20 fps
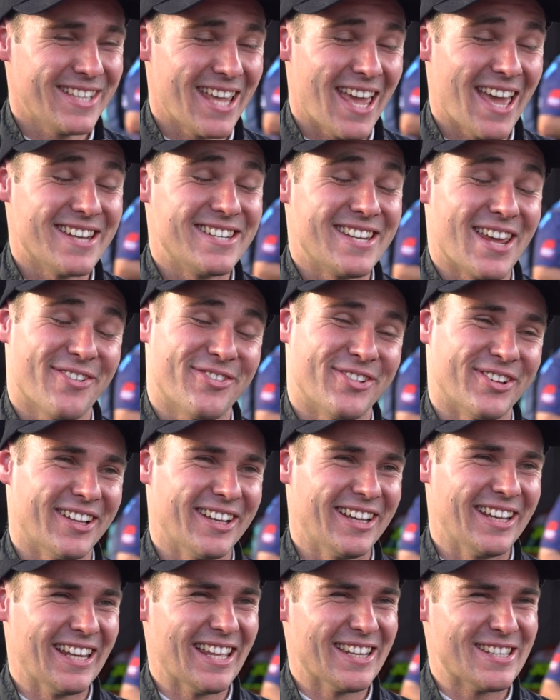Yeah,
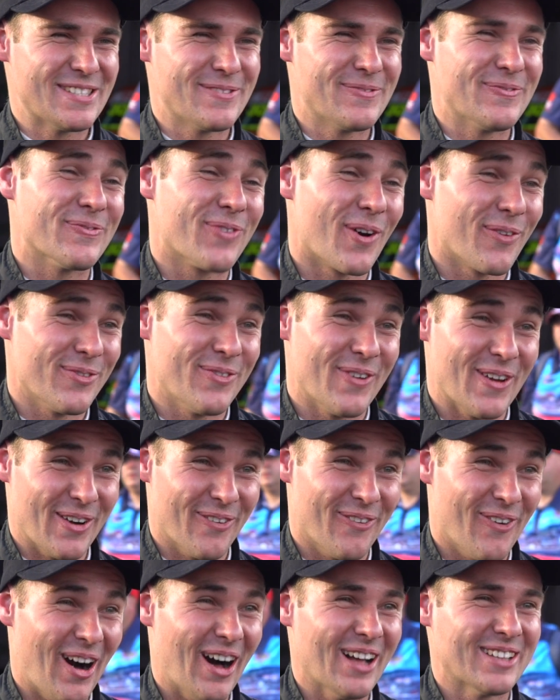definitely. It's probably been
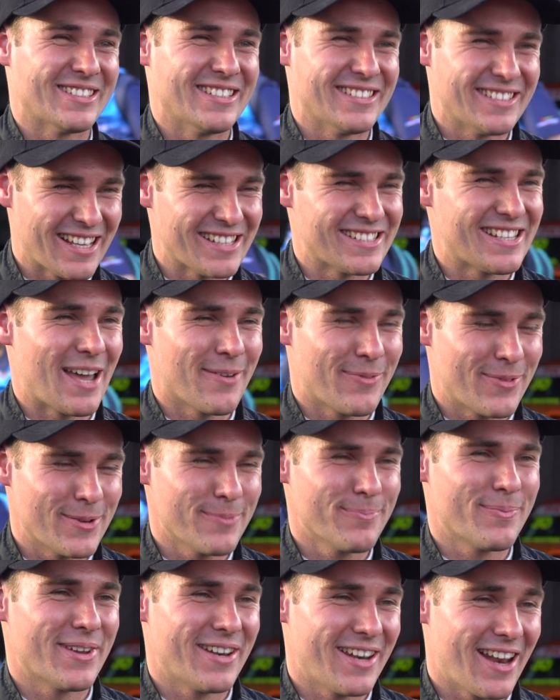a while since that's
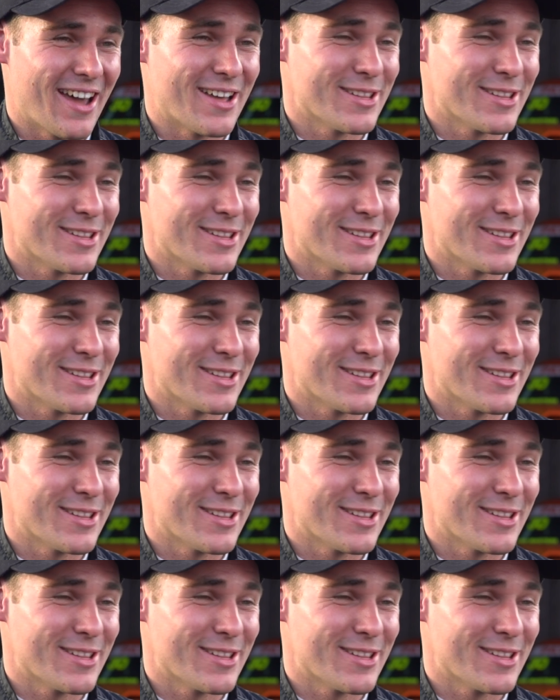happened, but